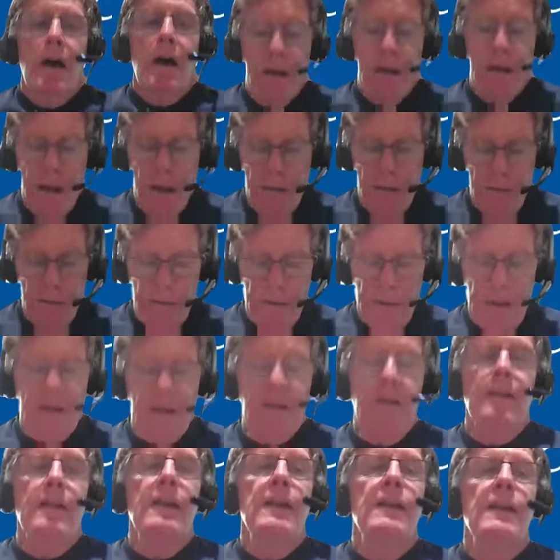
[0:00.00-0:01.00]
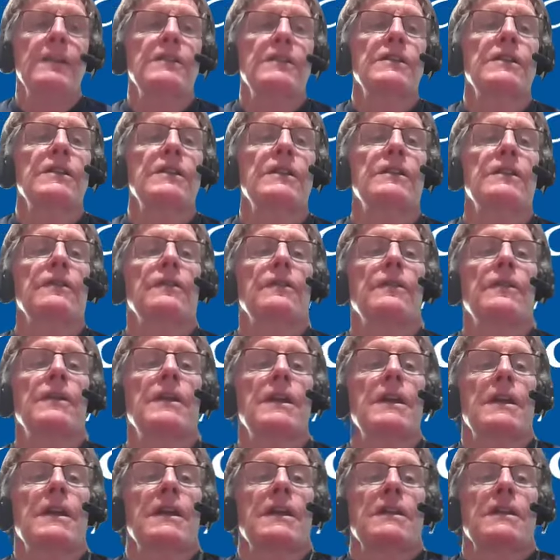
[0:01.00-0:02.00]
Another thing to consider
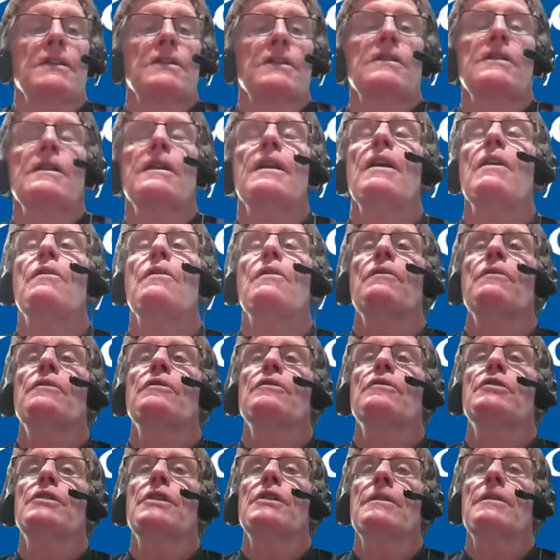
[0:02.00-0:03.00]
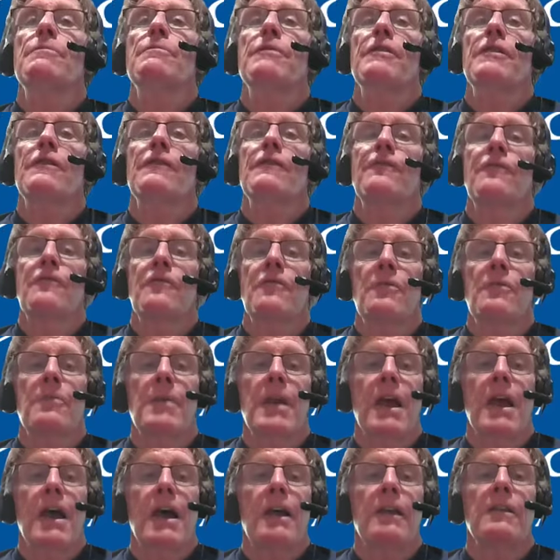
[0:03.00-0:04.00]
is the ownership and the
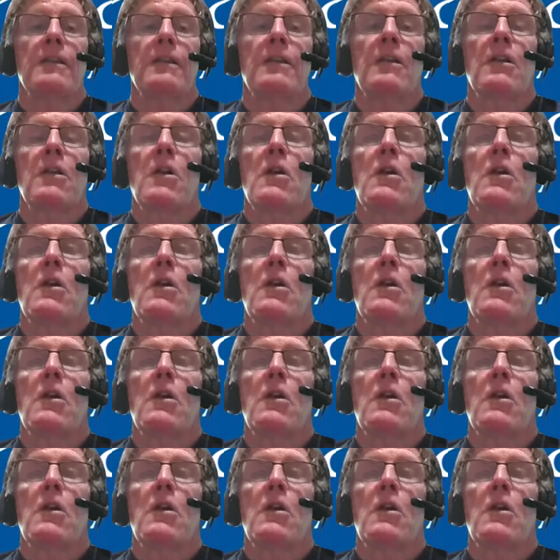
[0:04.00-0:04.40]
format,